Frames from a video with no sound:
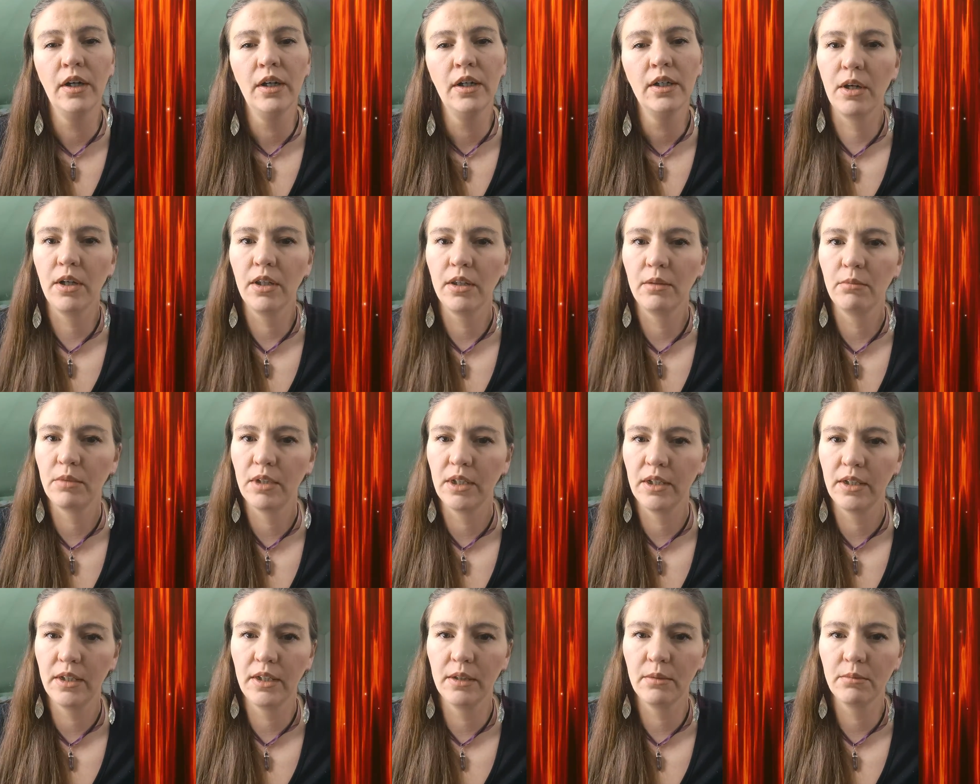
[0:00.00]
small and
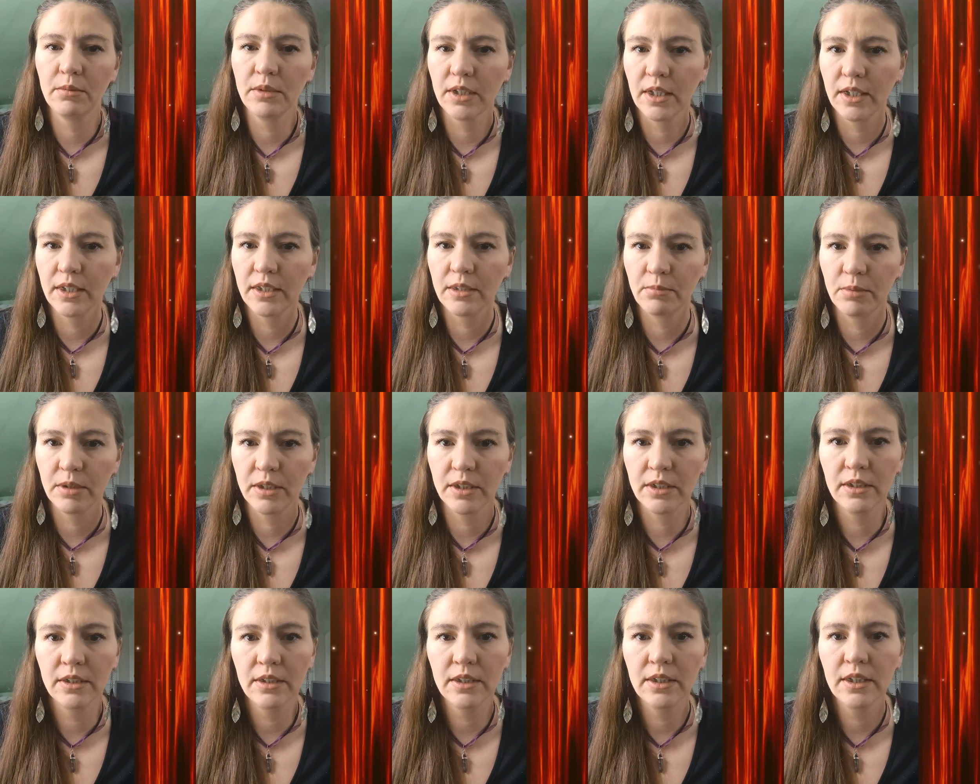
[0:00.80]
medium-sized
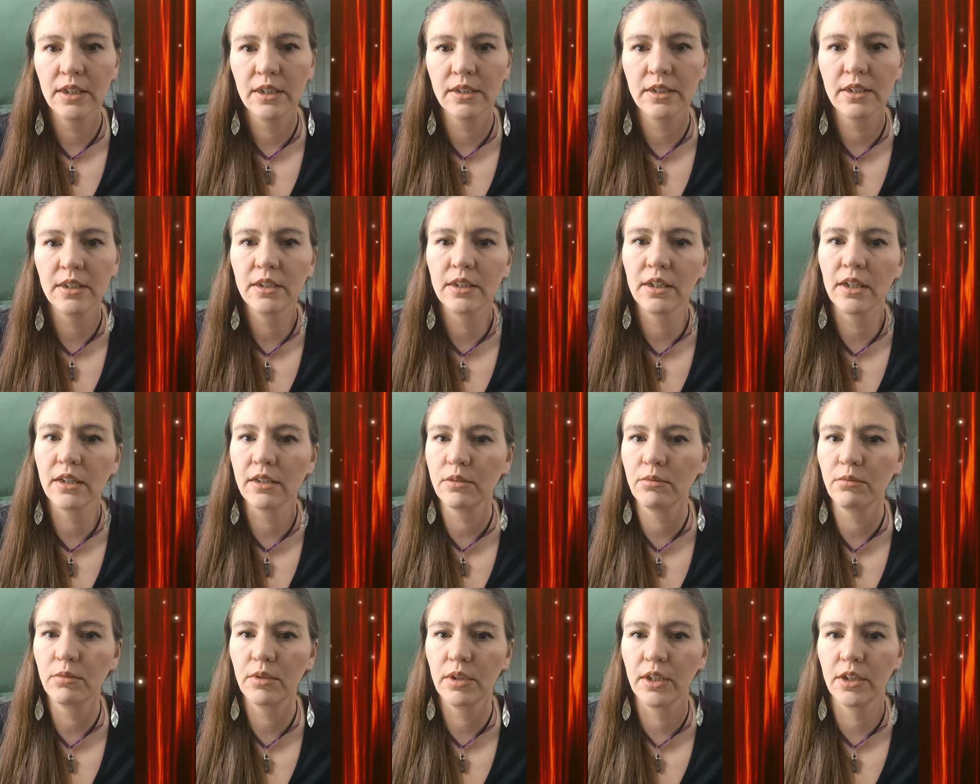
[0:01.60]
businesses. It
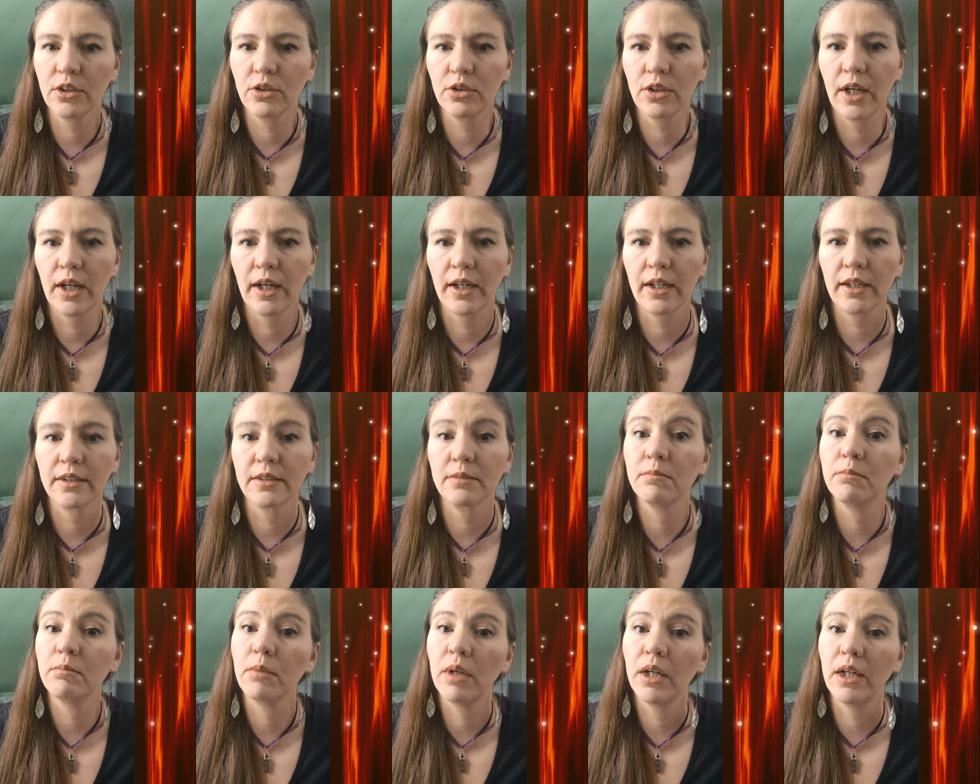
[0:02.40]
doesn't really track as
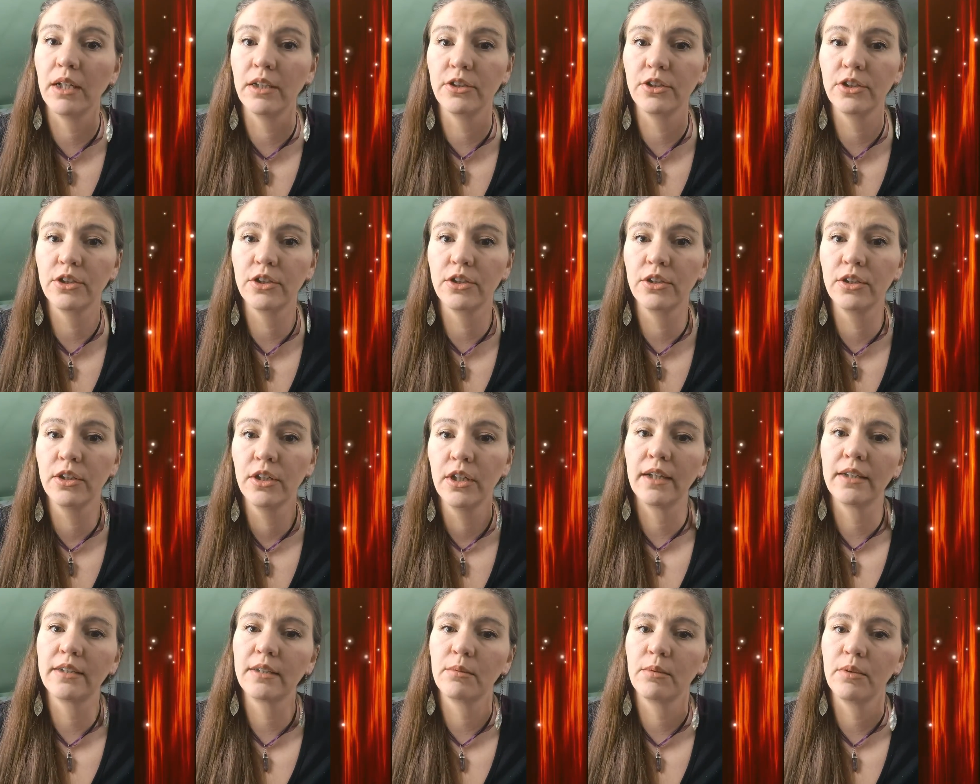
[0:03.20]
much
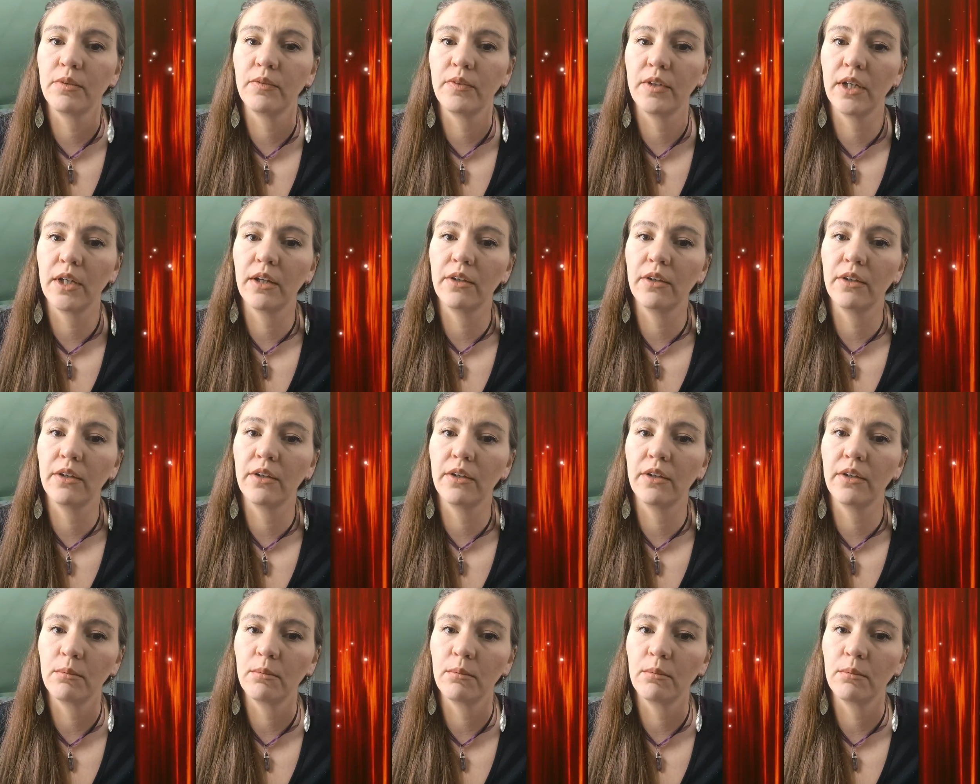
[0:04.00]
as some of the other
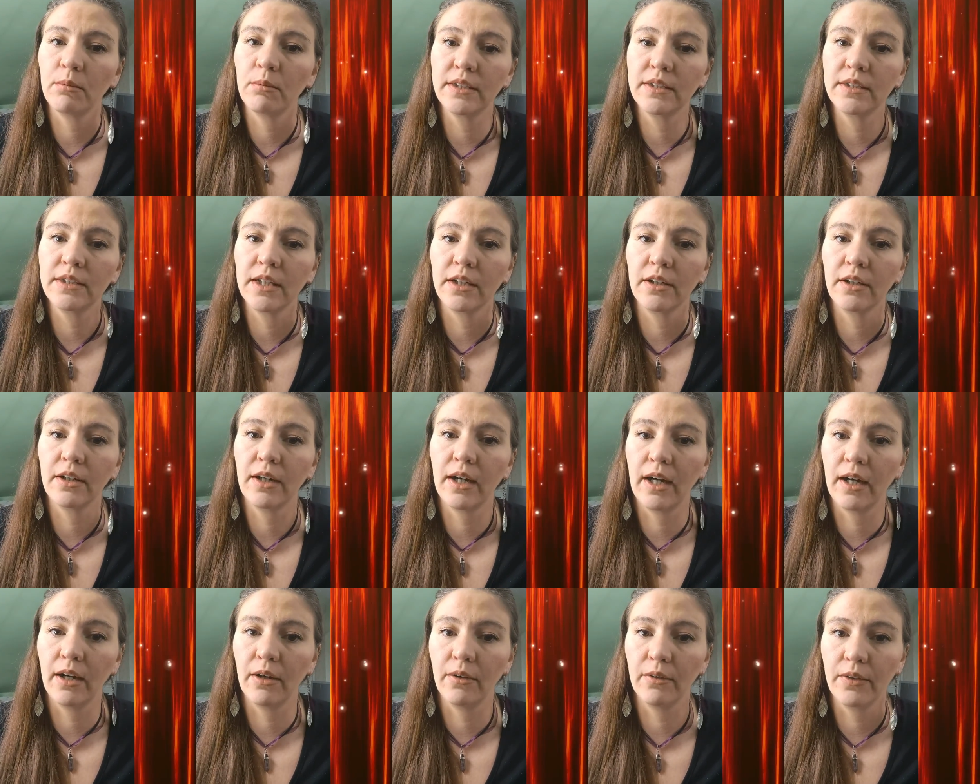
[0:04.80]
templates that are
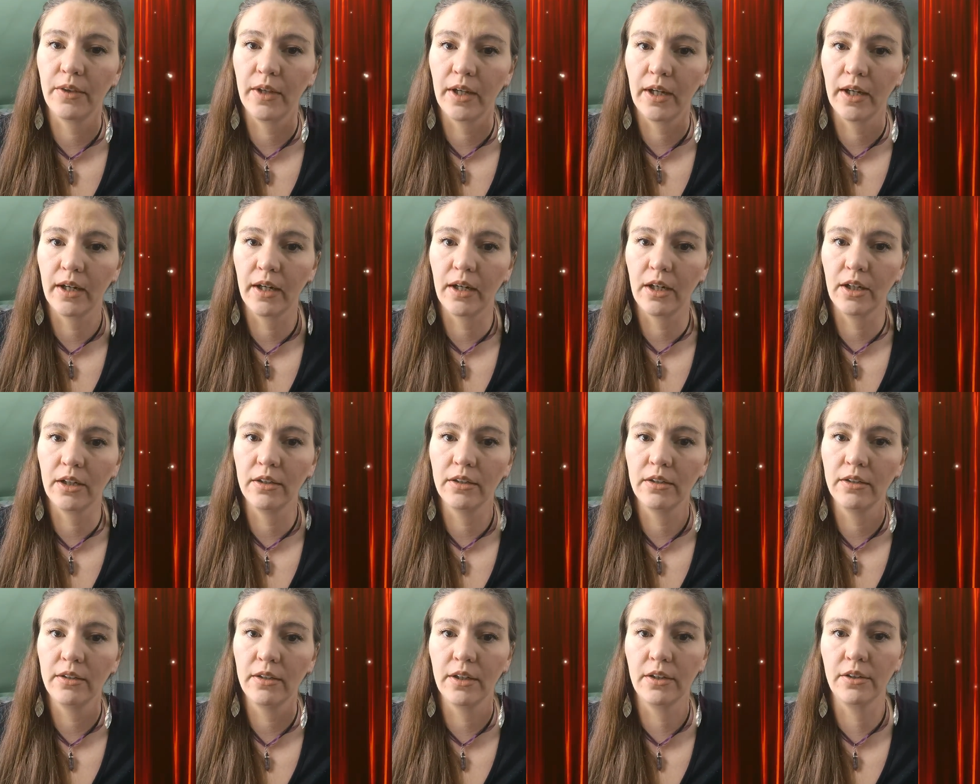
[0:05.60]
out there
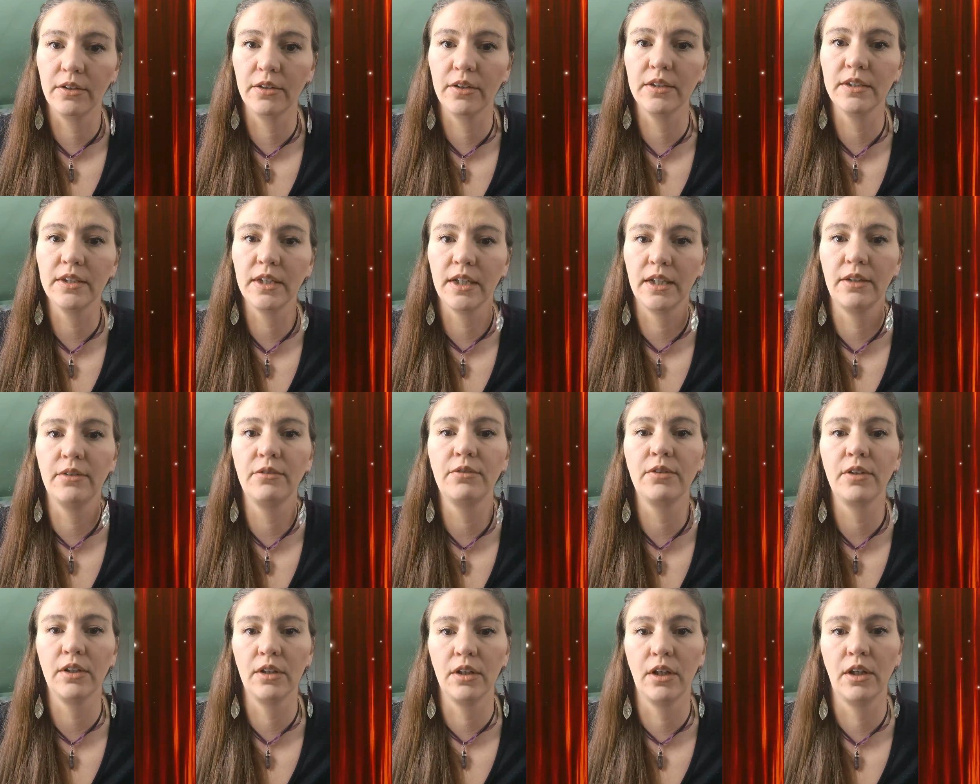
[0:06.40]
that are designed
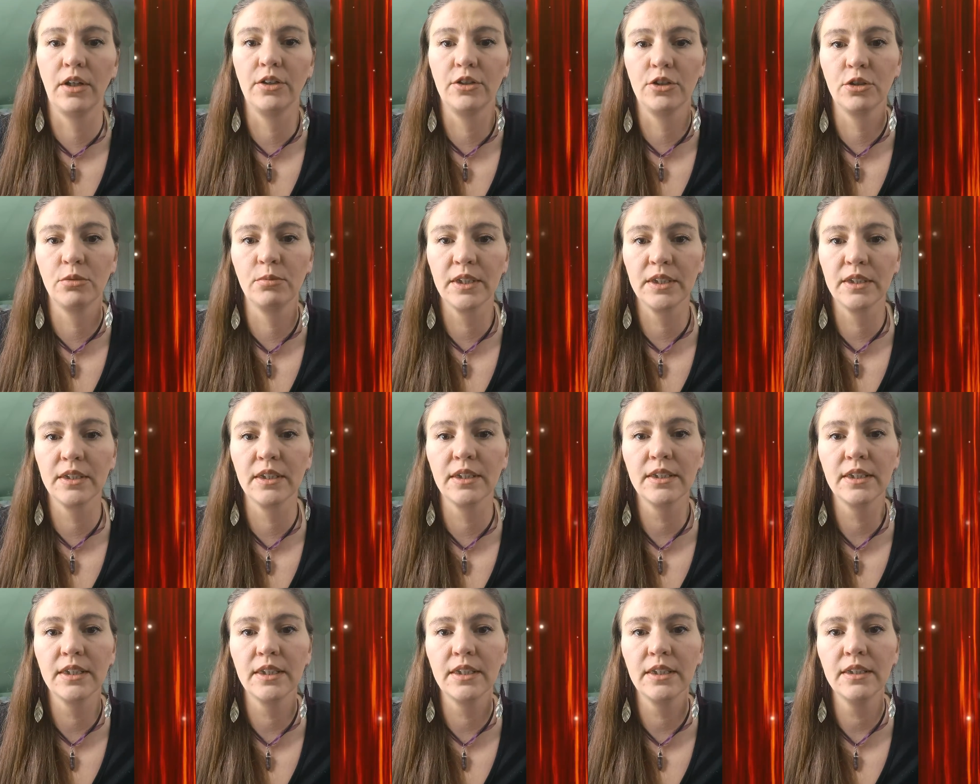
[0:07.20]
for larger
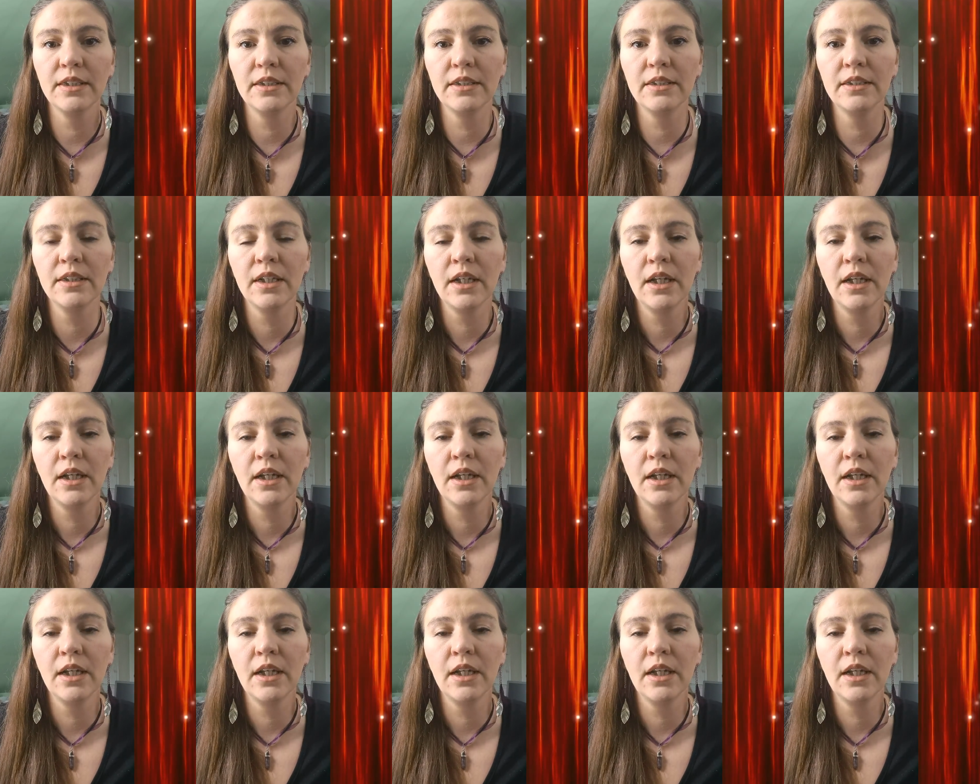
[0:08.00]
businesses.